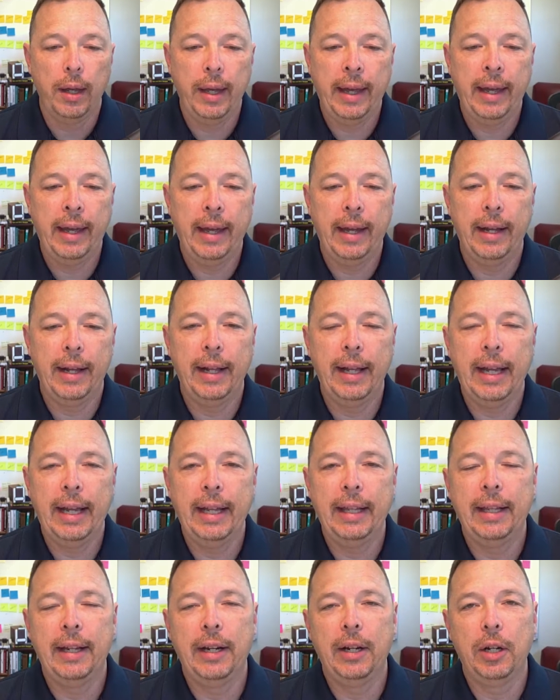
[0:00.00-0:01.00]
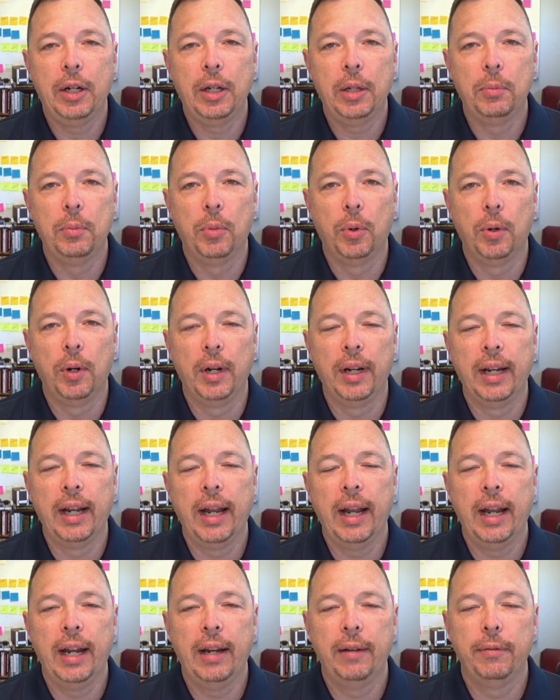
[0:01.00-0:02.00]
Well, hey there. Good
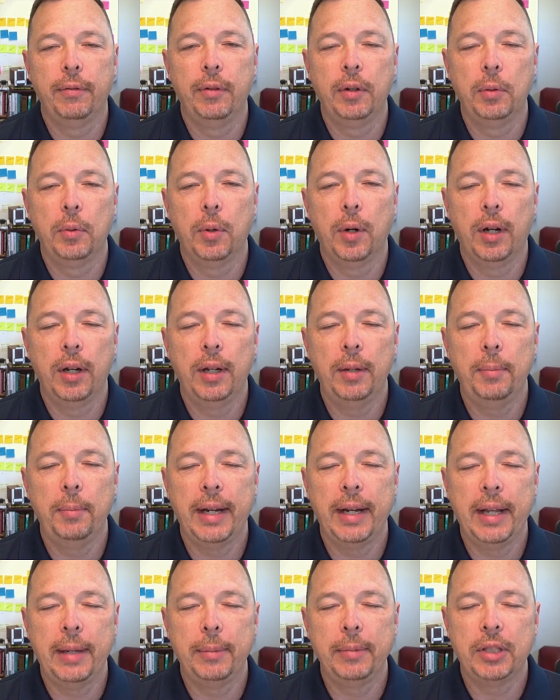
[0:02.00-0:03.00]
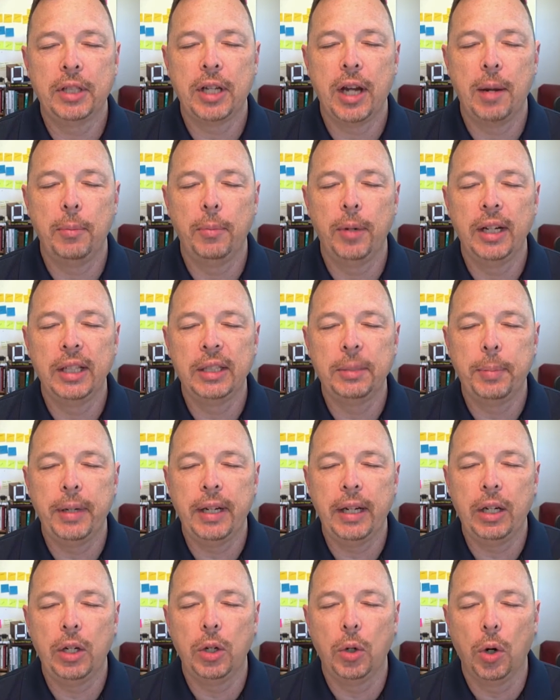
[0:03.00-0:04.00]
morning, everyone. My name is Tom
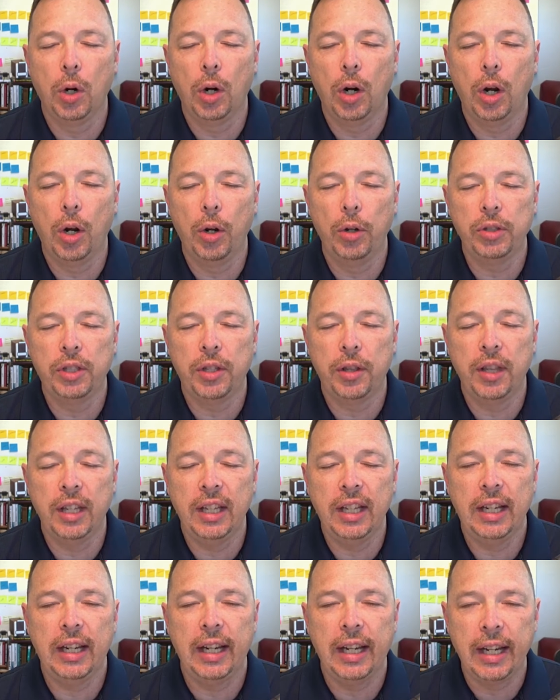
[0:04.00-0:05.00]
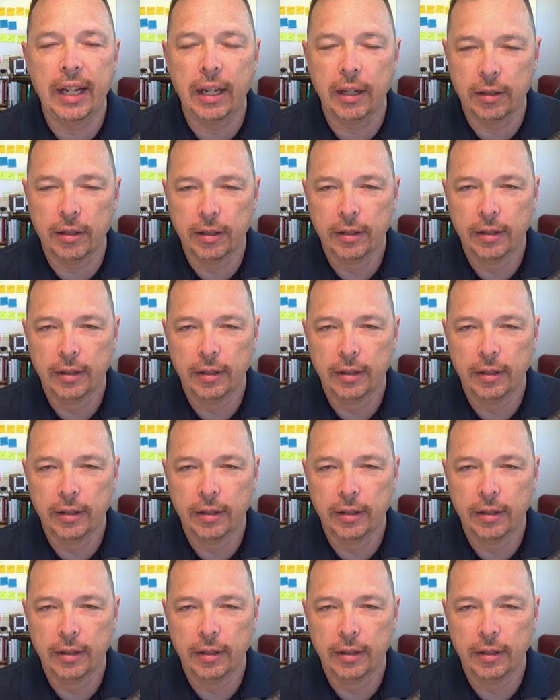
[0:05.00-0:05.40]
Rigsby, your host, the